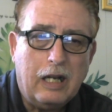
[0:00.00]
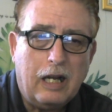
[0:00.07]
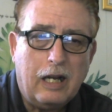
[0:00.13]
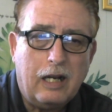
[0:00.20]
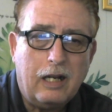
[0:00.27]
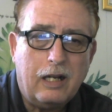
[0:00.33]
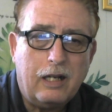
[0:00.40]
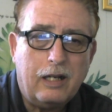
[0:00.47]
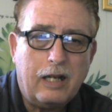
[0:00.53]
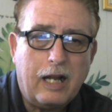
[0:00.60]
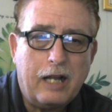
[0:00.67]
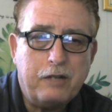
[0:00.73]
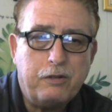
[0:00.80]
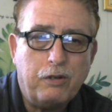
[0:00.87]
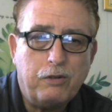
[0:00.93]

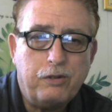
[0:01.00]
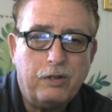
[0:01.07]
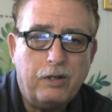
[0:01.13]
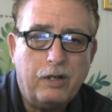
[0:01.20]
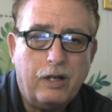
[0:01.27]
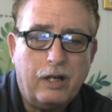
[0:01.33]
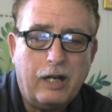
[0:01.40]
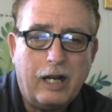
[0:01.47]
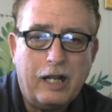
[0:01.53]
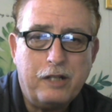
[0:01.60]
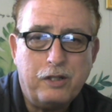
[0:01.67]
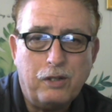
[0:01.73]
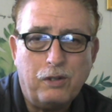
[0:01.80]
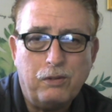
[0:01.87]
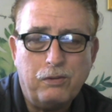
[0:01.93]

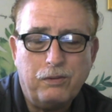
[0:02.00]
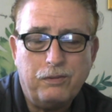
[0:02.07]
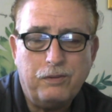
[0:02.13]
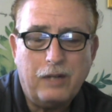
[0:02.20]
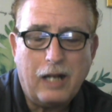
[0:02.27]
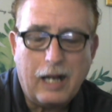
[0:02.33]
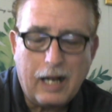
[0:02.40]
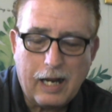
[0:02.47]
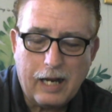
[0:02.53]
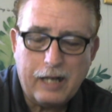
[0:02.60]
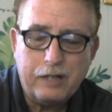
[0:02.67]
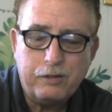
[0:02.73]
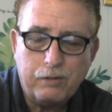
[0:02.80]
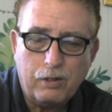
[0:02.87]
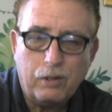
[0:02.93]

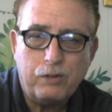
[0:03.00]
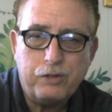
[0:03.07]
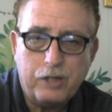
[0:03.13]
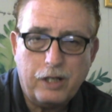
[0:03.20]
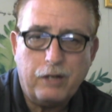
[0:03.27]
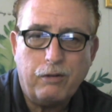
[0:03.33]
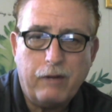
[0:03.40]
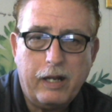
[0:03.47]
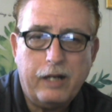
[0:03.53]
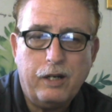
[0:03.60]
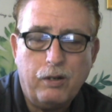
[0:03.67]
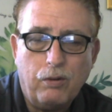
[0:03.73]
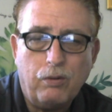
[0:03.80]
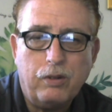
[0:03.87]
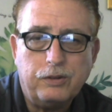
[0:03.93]

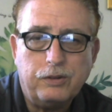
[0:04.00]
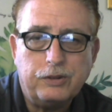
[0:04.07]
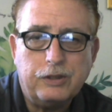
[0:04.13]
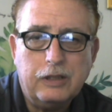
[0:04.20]
hydrogenated oils